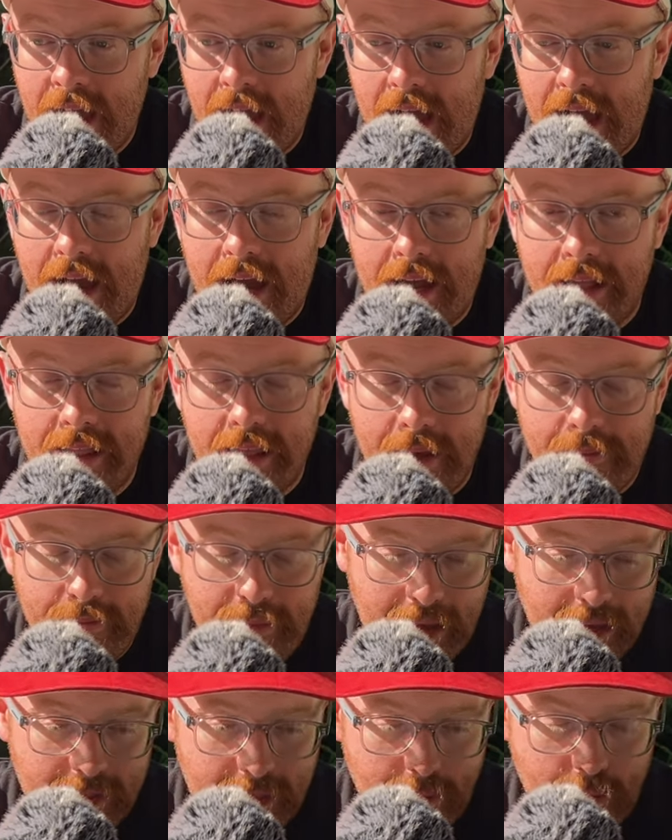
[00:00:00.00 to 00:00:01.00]
and it
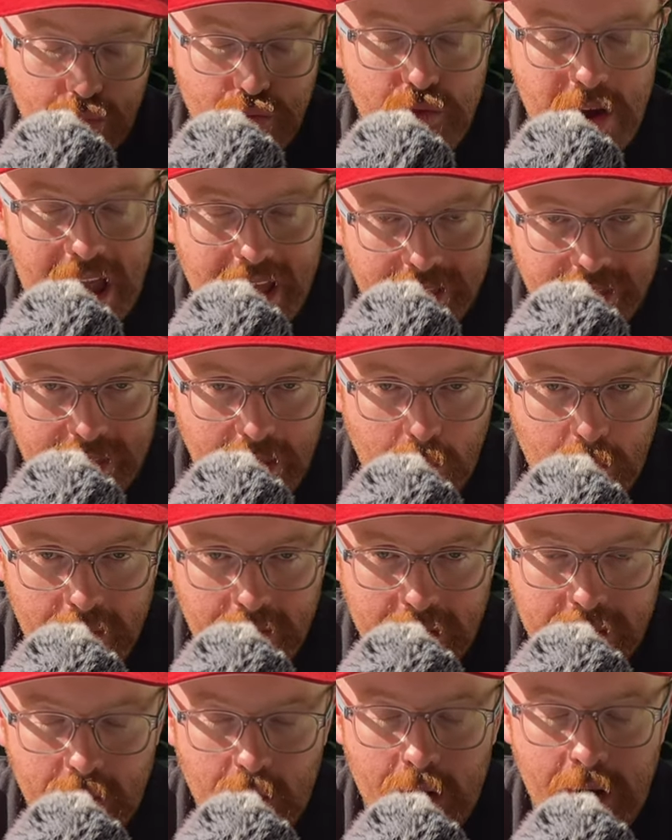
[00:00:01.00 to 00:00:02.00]
makes them resonate with
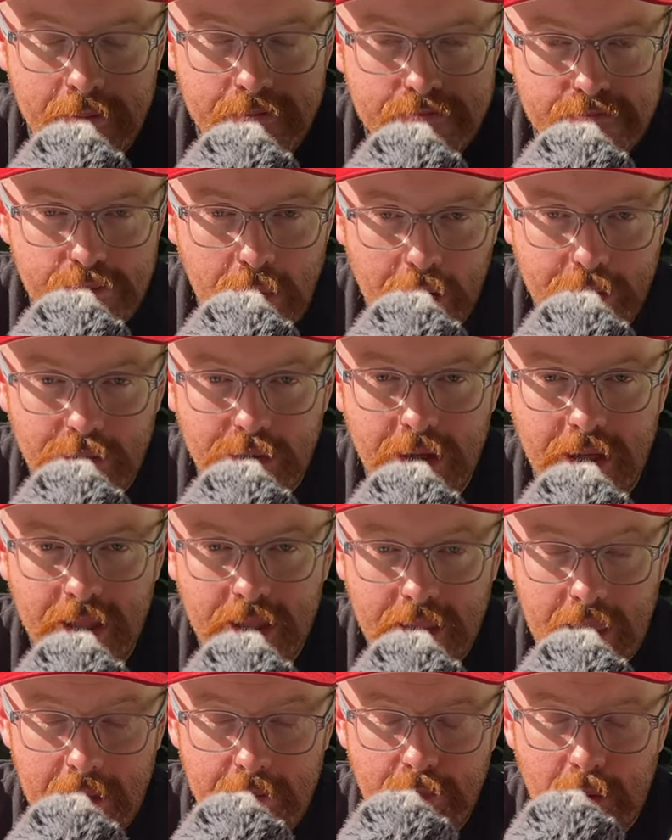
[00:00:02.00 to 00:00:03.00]
us on a much
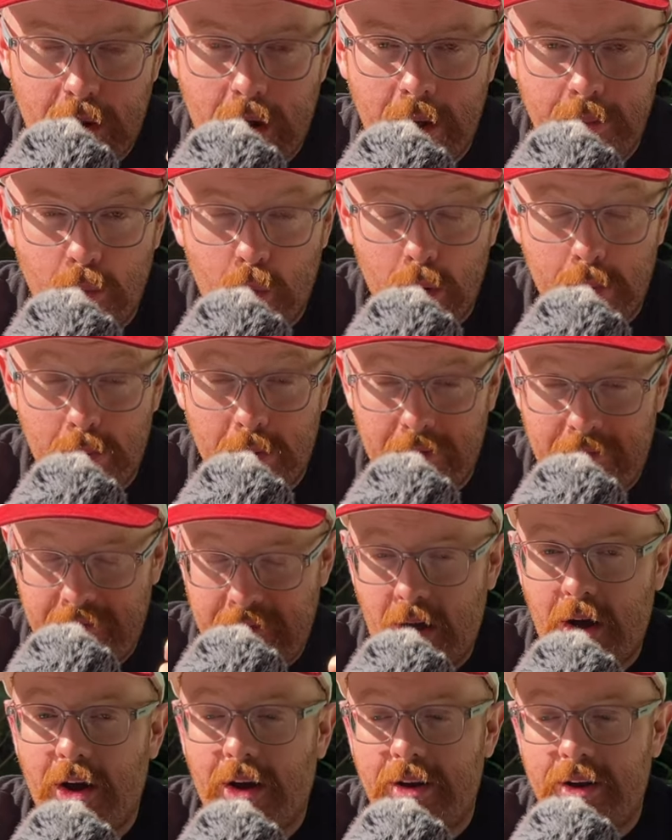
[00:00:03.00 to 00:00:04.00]
deeper and more
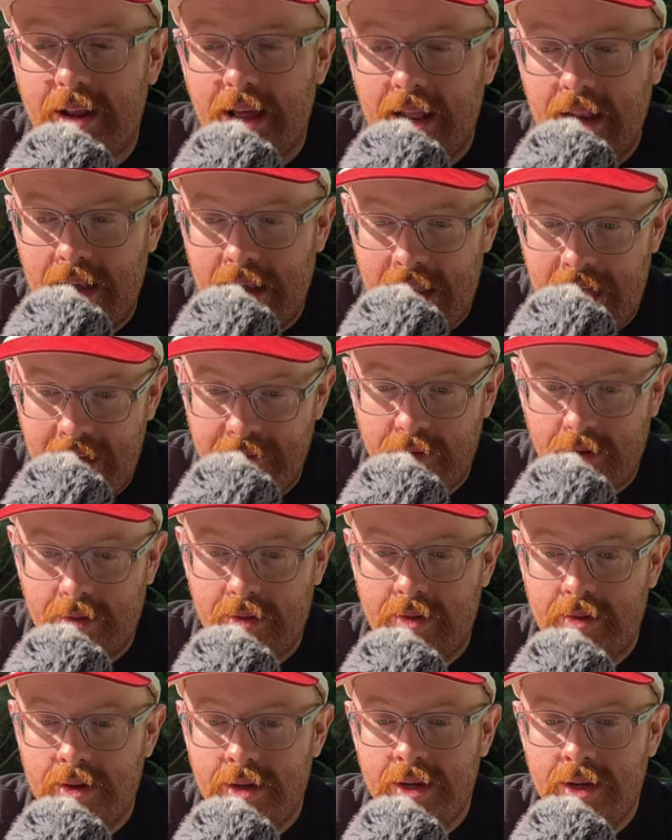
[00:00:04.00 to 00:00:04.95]
profound level.